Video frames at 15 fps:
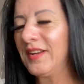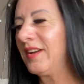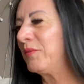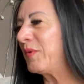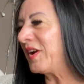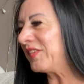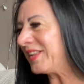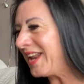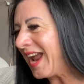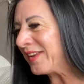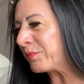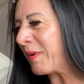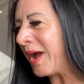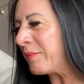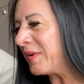Where's the next
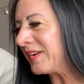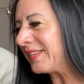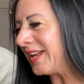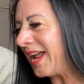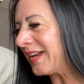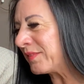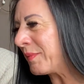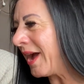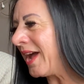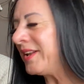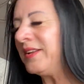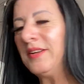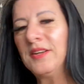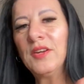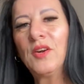one? Where's the next one?
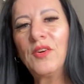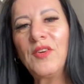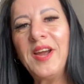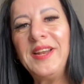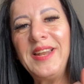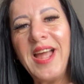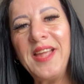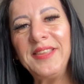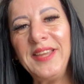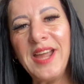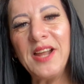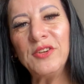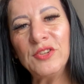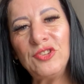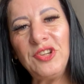All right, let the
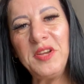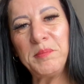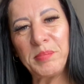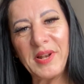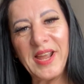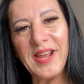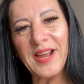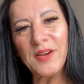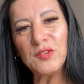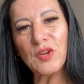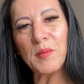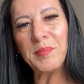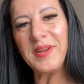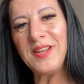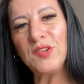energy play out.
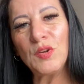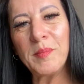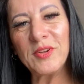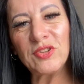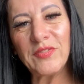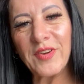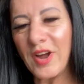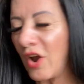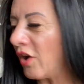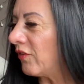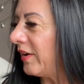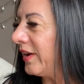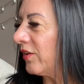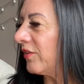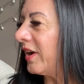Don't be in too much of a
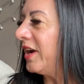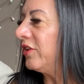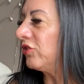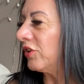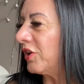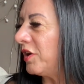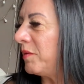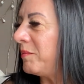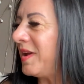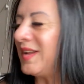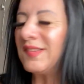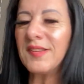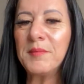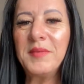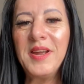hurry, all right? You're going to miss
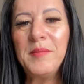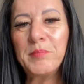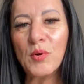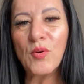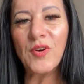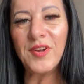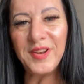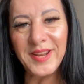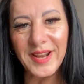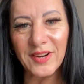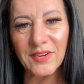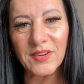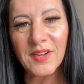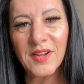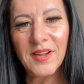something important
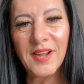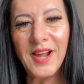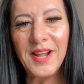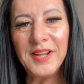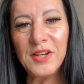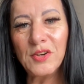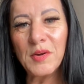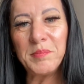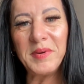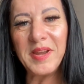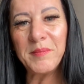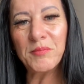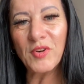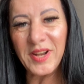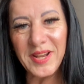here, and it could
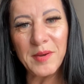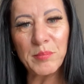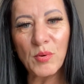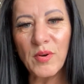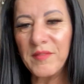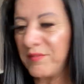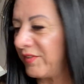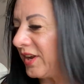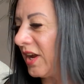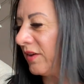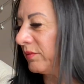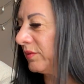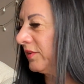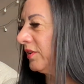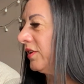be really important for you.
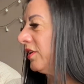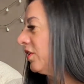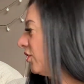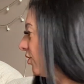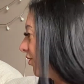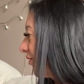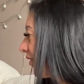All